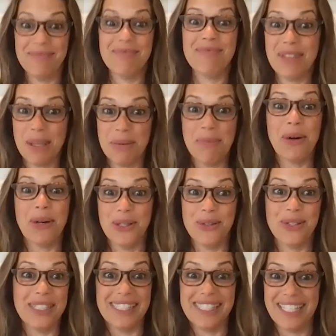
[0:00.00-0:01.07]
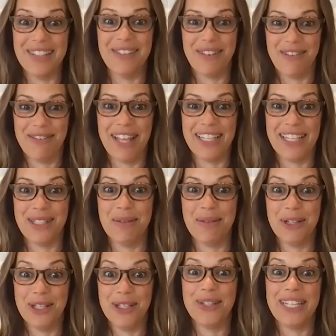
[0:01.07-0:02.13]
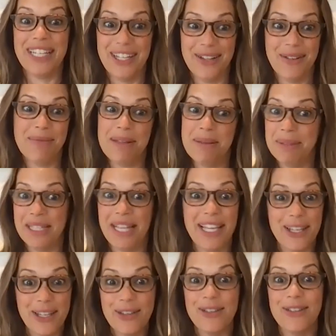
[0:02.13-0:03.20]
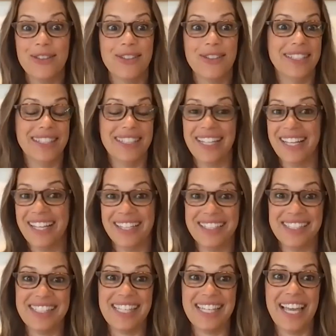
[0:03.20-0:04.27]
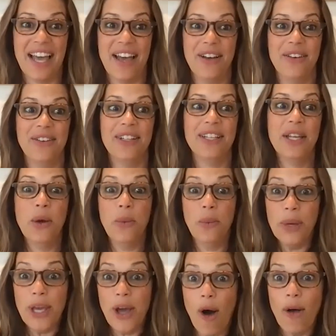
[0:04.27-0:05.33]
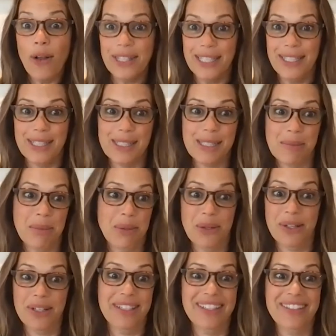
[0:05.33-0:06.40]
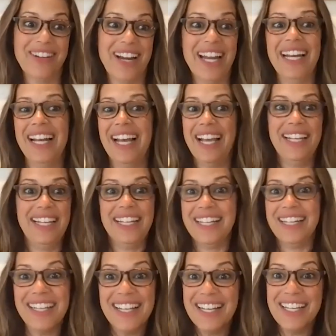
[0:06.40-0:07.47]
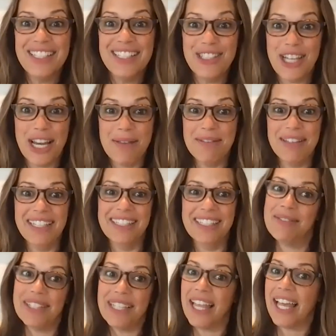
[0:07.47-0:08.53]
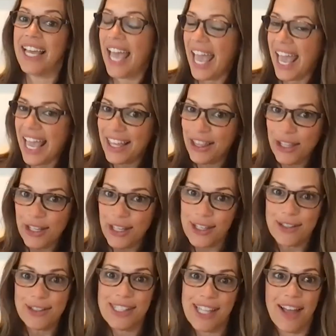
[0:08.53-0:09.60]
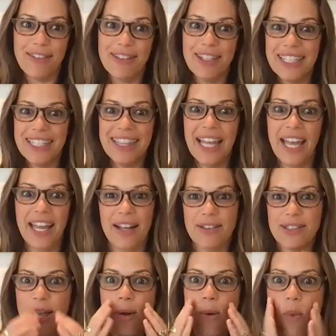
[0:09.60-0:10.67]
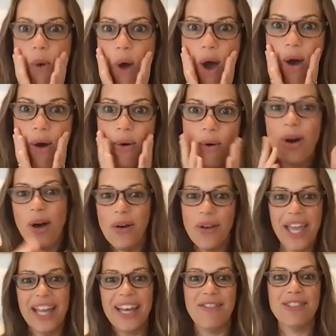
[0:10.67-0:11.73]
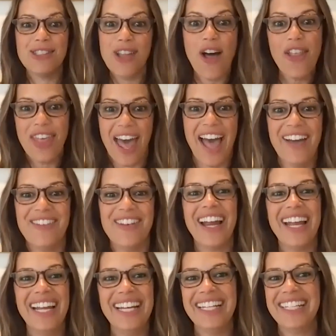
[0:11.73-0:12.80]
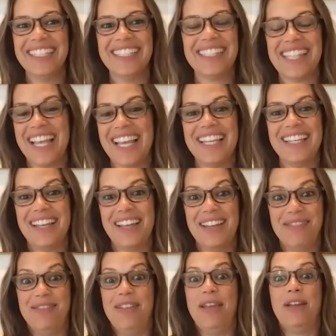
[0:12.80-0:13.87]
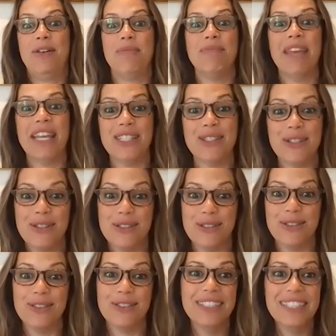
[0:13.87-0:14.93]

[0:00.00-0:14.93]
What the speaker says: the more you can see the reflection, the more you can hear people like you and see how we all need the support, right? I need Jamie to be like, hey, look at yourself, look at that. And I was like, whoa, okay, I never saw that, right? And it's like, it makes you,